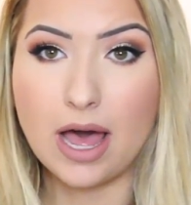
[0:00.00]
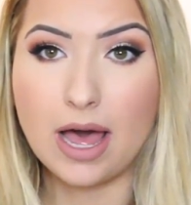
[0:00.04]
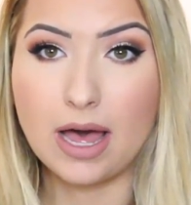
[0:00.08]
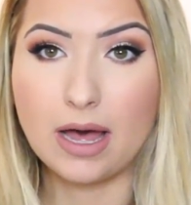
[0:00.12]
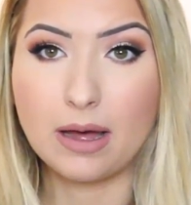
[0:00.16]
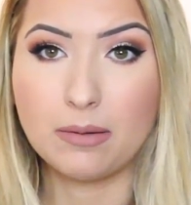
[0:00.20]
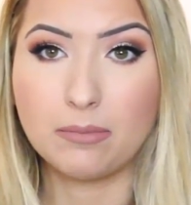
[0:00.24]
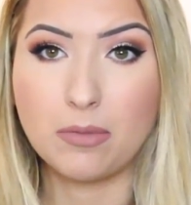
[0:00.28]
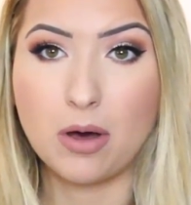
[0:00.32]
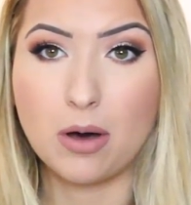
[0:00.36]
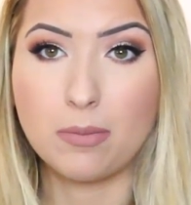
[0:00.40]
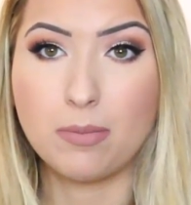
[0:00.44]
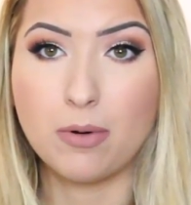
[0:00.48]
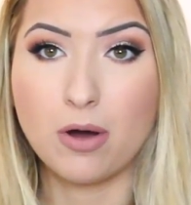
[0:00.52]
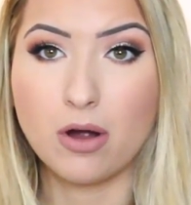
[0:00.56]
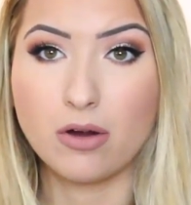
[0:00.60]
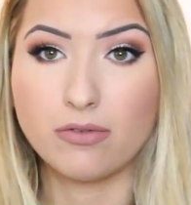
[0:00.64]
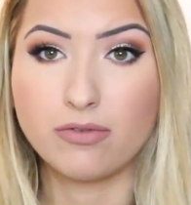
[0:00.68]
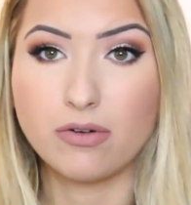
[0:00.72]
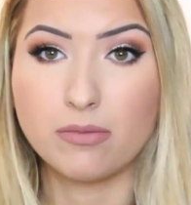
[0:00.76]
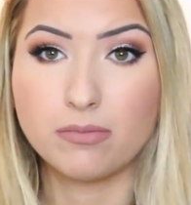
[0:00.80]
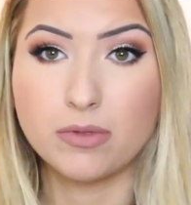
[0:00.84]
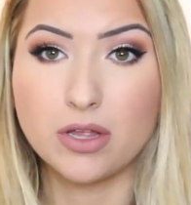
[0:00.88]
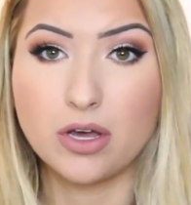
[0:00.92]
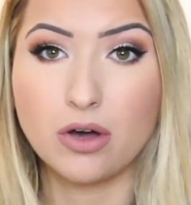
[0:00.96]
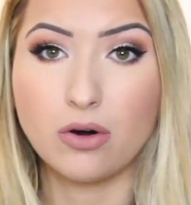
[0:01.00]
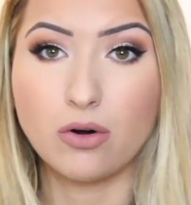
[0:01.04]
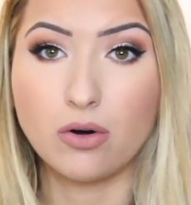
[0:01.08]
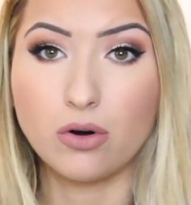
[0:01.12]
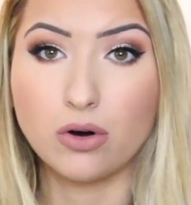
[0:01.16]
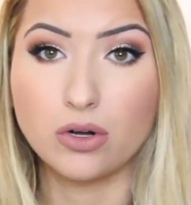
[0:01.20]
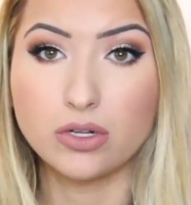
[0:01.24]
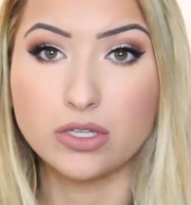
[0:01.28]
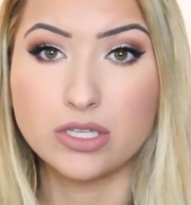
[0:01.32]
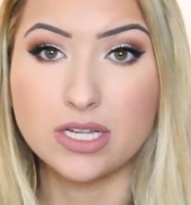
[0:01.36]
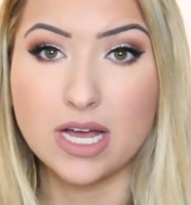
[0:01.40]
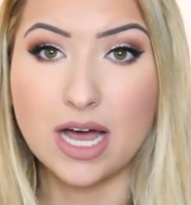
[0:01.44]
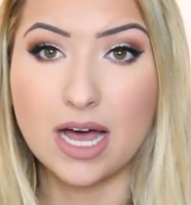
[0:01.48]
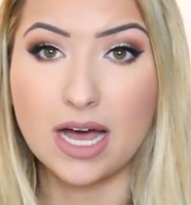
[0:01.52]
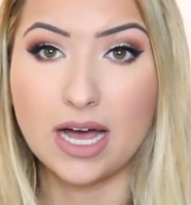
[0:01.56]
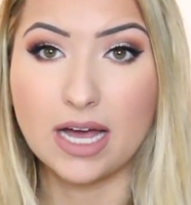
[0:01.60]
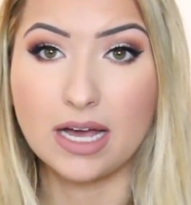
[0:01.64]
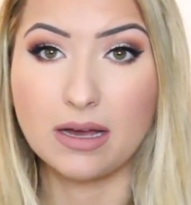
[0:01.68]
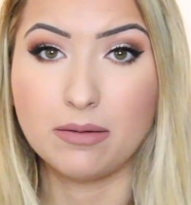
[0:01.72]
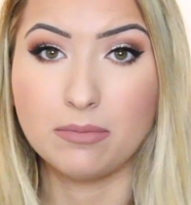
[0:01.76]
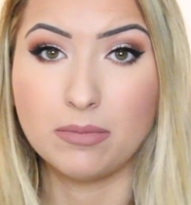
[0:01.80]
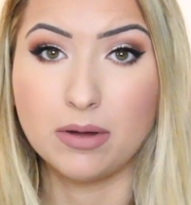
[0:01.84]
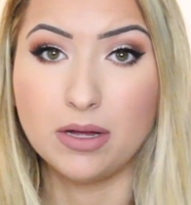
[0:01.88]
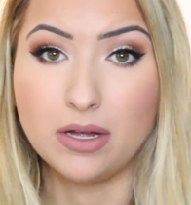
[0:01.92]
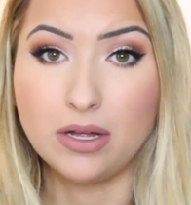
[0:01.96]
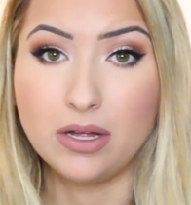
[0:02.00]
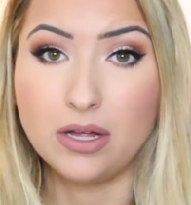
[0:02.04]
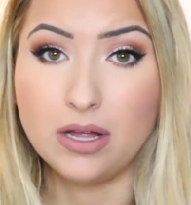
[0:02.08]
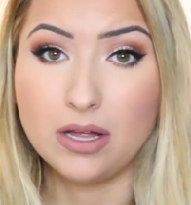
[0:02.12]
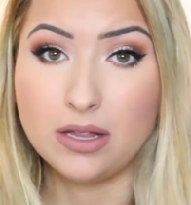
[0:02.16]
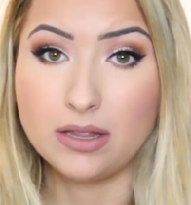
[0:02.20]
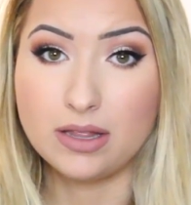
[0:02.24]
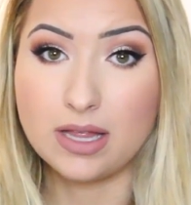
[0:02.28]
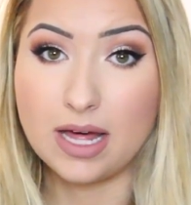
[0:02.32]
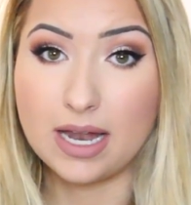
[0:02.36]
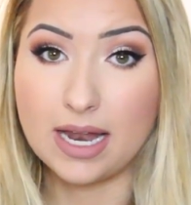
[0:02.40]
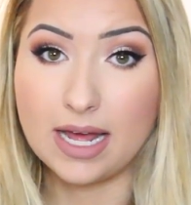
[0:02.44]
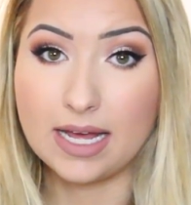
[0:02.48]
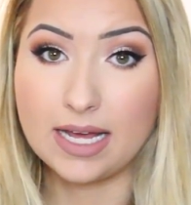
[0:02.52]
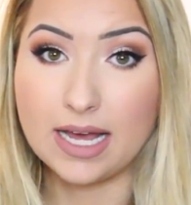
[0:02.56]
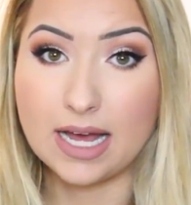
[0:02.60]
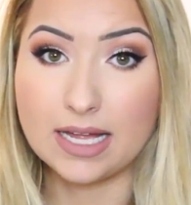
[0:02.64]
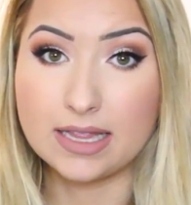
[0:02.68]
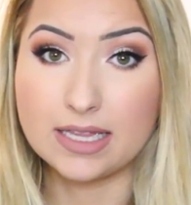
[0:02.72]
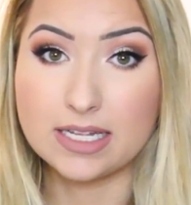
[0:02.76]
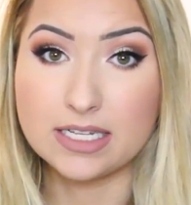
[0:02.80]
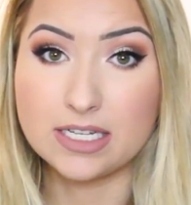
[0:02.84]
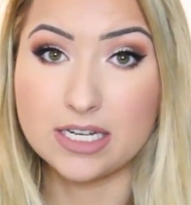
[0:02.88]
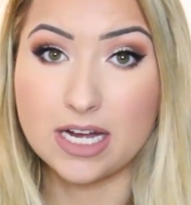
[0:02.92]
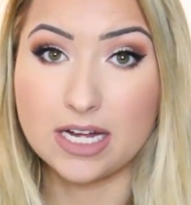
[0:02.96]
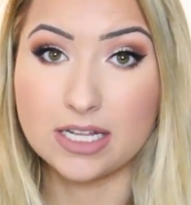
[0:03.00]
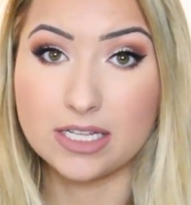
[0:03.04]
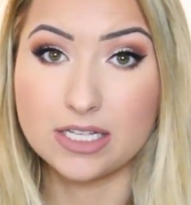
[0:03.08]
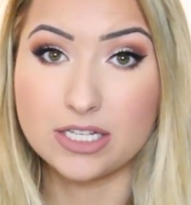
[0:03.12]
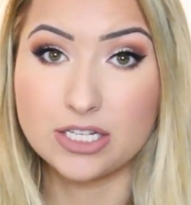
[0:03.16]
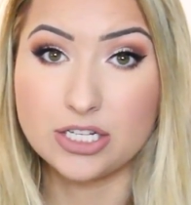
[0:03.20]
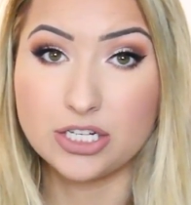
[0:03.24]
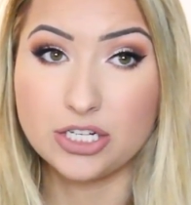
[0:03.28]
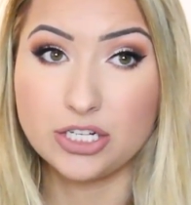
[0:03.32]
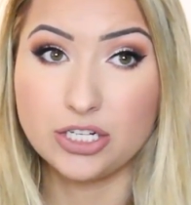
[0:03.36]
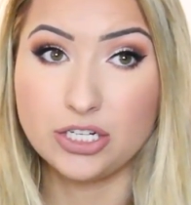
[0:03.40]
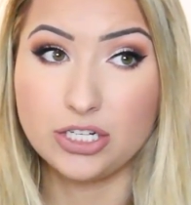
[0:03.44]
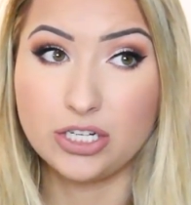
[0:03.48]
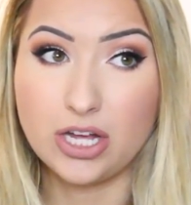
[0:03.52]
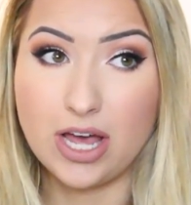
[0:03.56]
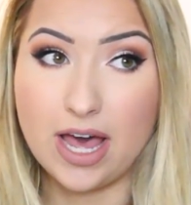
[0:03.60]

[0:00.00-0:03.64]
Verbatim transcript: apart from the odd time that I get the chance to,